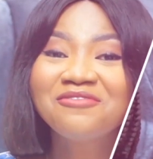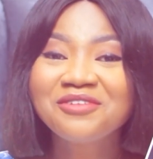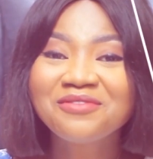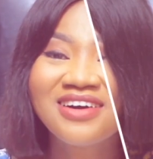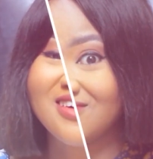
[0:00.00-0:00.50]
and
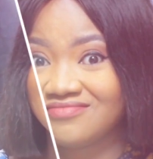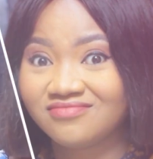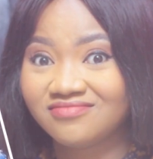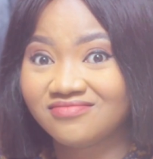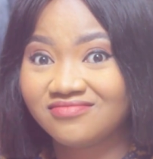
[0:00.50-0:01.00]
stay
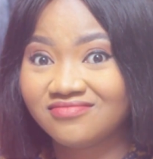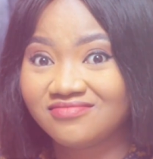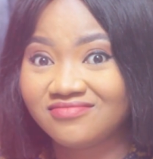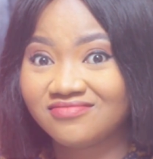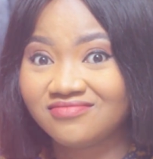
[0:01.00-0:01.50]
healthy.
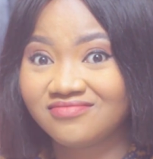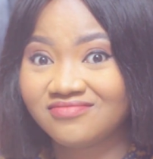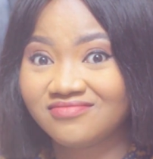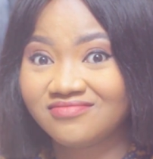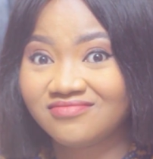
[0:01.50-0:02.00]

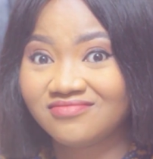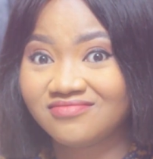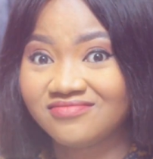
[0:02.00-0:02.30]
Bye.